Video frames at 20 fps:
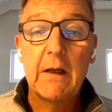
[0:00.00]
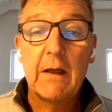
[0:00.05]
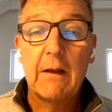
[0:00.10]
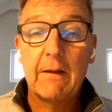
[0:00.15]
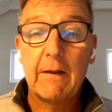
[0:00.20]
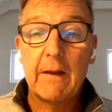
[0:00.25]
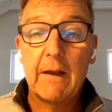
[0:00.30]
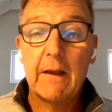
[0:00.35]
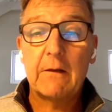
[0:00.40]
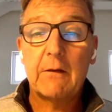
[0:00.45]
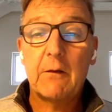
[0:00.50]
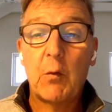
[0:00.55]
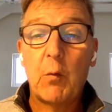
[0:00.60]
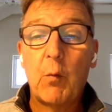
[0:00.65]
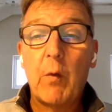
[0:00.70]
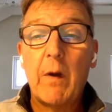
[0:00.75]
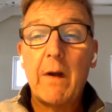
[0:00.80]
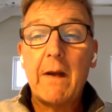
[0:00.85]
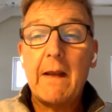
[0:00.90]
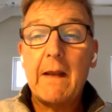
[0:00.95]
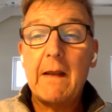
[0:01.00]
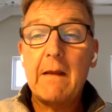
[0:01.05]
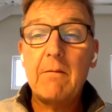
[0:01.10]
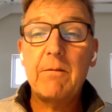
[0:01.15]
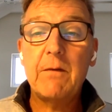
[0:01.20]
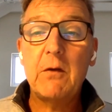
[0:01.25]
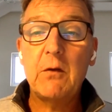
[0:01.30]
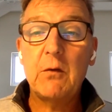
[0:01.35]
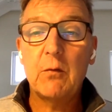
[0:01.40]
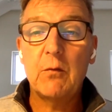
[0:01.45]
that whatever
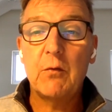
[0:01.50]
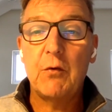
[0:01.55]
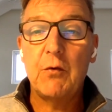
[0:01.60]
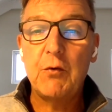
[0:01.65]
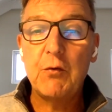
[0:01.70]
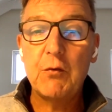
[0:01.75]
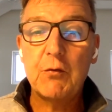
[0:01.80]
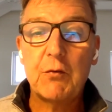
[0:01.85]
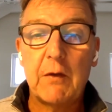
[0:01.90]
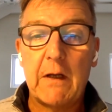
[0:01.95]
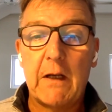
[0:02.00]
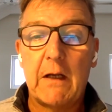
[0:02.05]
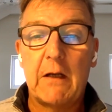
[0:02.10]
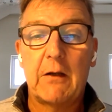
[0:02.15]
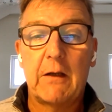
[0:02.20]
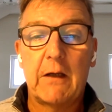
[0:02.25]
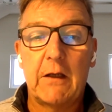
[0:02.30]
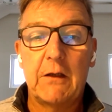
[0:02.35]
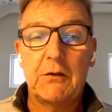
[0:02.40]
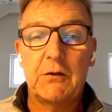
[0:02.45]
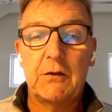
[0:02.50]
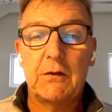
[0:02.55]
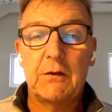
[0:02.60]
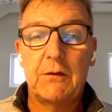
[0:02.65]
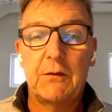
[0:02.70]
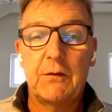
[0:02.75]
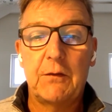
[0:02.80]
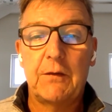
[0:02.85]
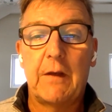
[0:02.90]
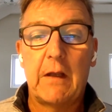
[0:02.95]
your neutral allocation is
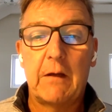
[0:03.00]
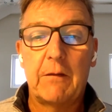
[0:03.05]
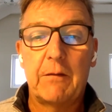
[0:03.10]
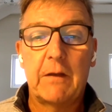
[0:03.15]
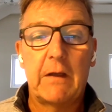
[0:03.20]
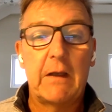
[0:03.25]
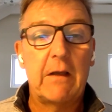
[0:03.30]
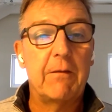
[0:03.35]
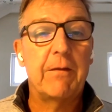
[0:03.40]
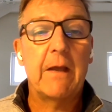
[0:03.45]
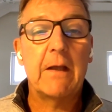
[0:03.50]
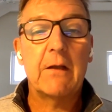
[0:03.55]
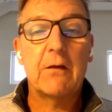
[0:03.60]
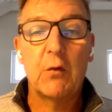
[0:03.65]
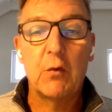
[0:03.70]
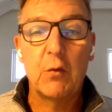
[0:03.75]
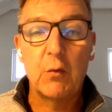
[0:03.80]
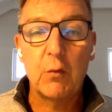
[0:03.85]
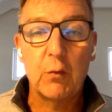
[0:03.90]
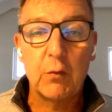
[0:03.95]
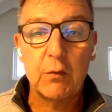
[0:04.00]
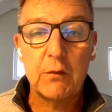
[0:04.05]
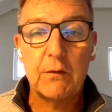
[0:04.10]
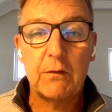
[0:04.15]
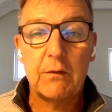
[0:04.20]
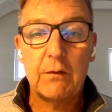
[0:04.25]
to South Africa, if that's naught,